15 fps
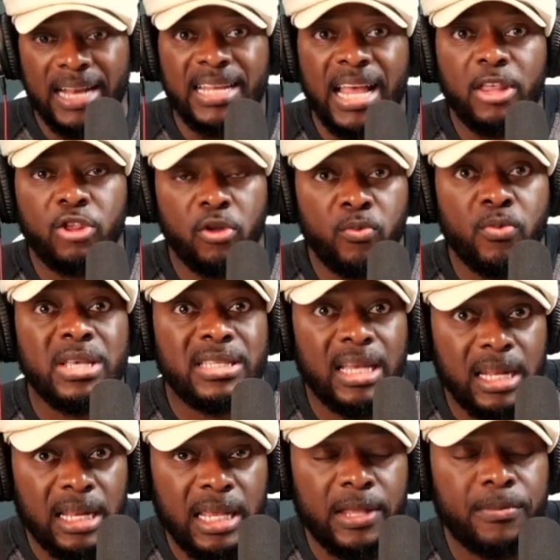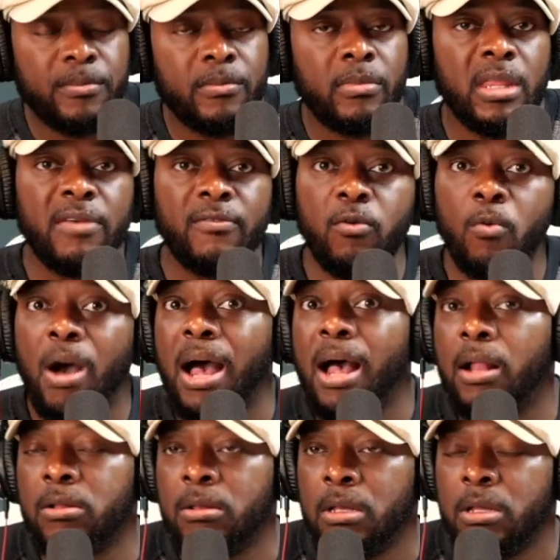attention recently, even
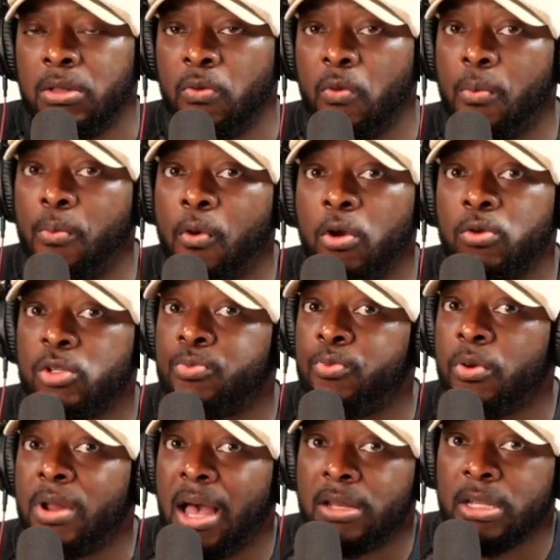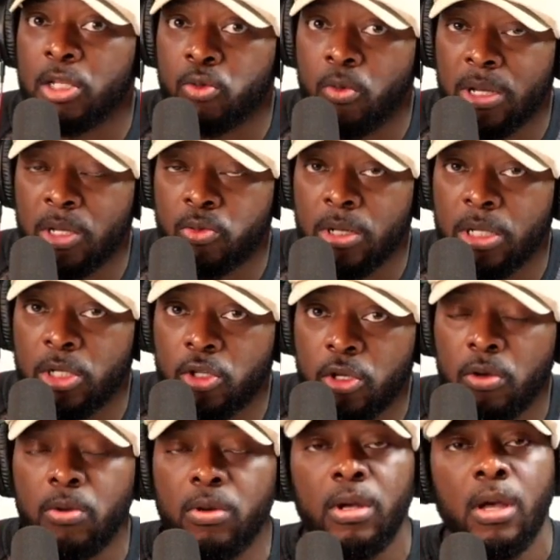while the report was put out in
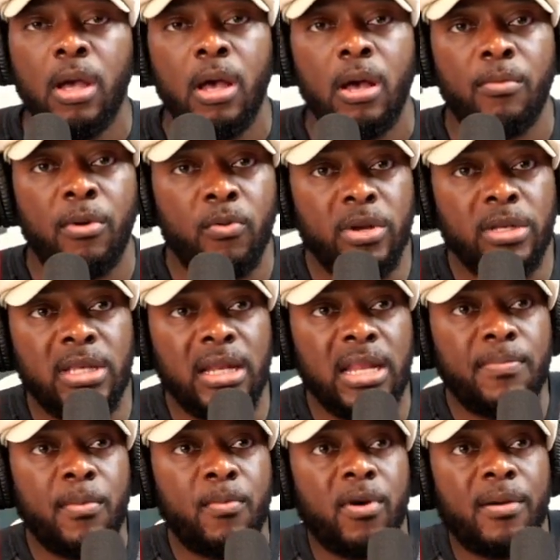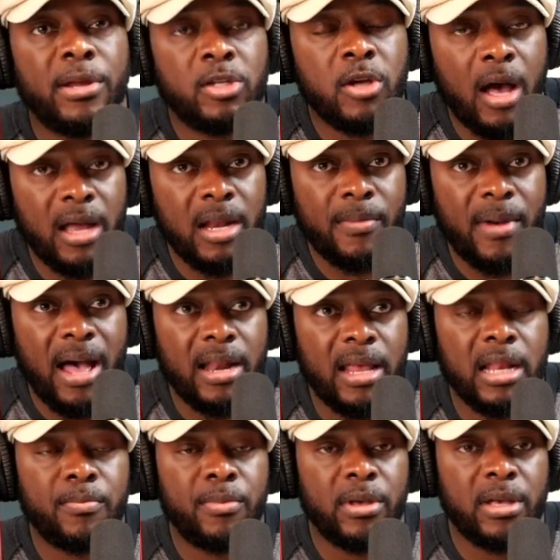2022. But recently, people have been talking
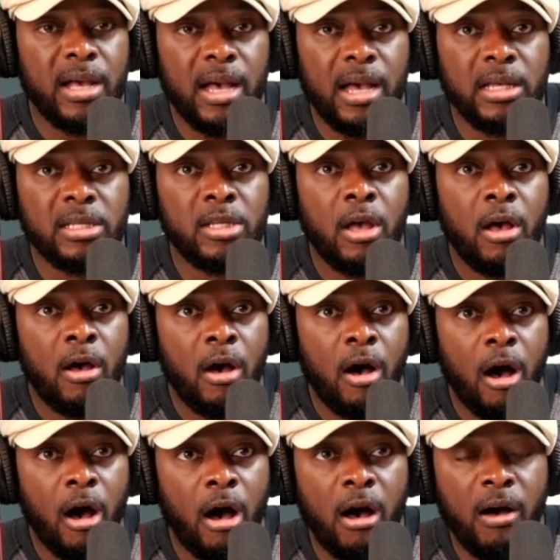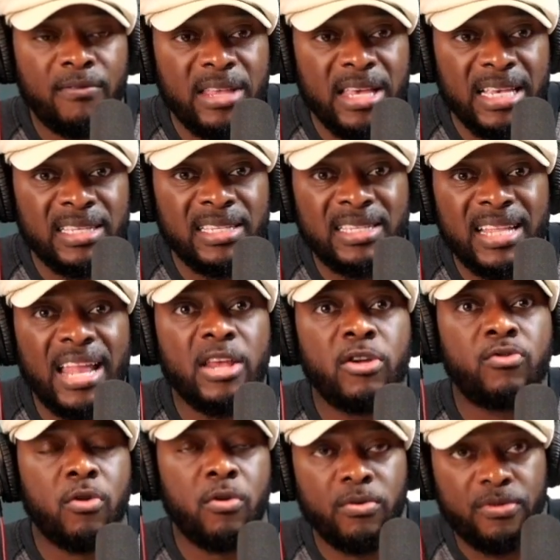about it because of the
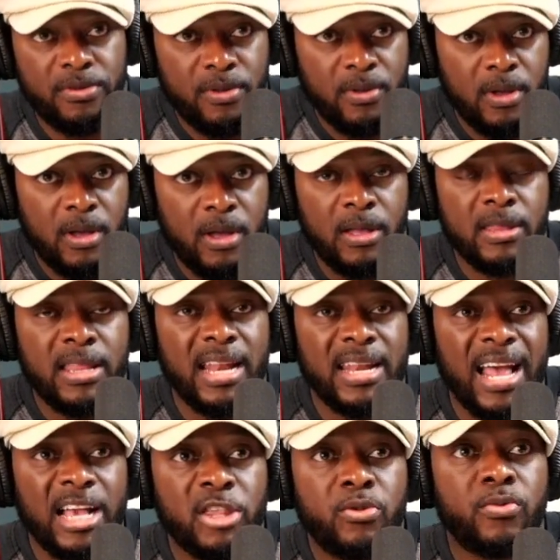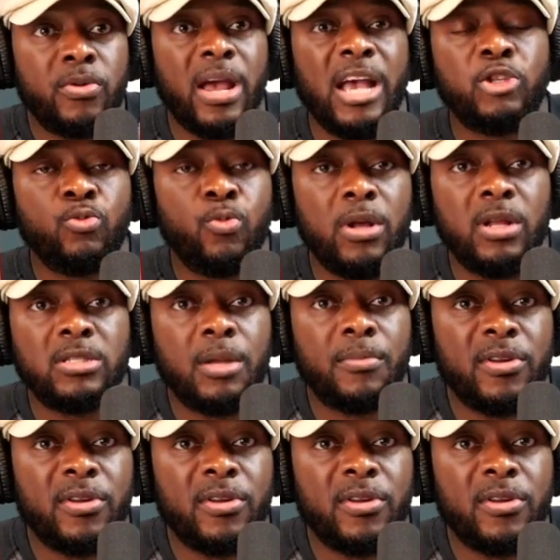steady growth that Nigeria, as well